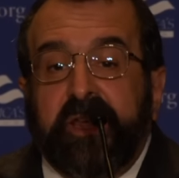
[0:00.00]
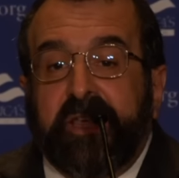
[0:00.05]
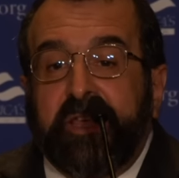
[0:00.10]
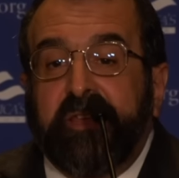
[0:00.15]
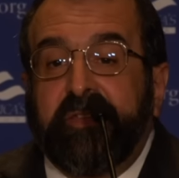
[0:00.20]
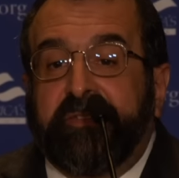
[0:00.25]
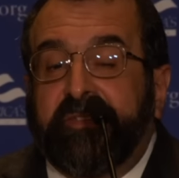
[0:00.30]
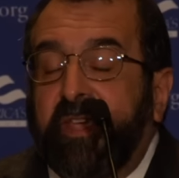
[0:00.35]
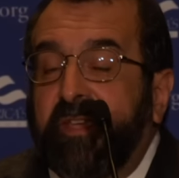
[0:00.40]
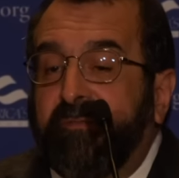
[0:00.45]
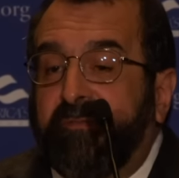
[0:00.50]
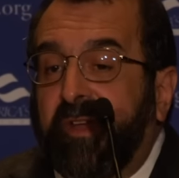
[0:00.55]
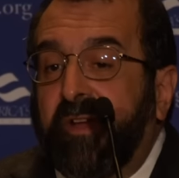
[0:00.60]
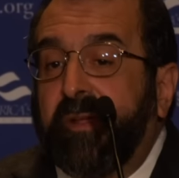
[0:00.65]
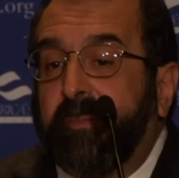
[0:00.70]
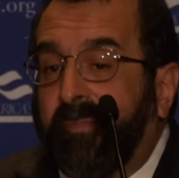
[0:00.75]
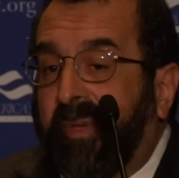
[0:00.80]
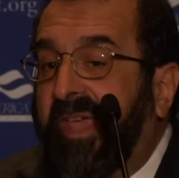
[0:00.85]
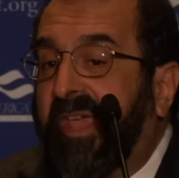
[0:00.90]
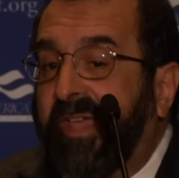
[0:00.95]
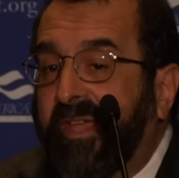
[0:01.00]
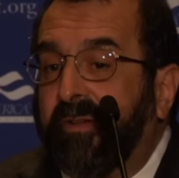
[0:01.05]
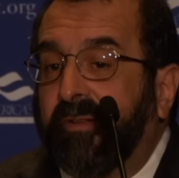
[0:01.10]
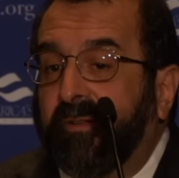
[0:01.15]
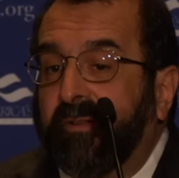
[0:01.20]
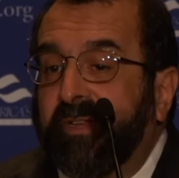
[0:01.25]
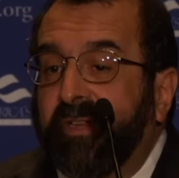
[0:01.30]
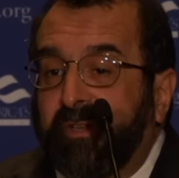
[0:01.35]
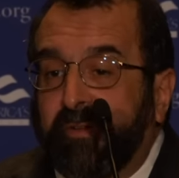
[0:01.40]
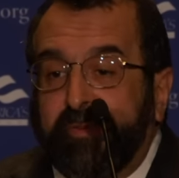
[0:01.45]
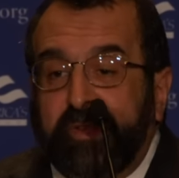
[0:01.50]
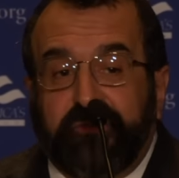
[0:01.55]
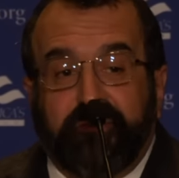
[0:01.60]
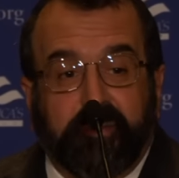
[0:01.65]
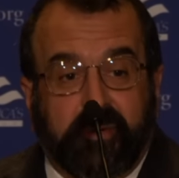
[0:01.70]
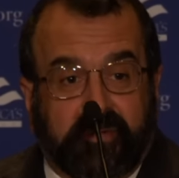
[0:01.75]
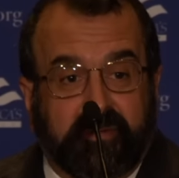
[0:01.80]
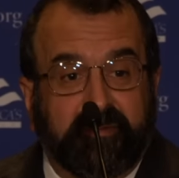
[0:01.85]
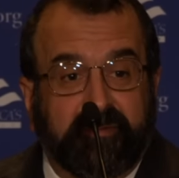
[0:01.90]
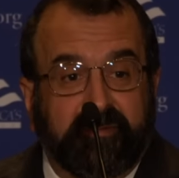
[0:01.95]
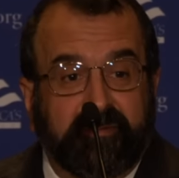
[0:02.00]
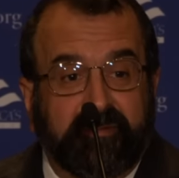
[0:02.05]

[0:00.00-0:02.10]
is a very pale individual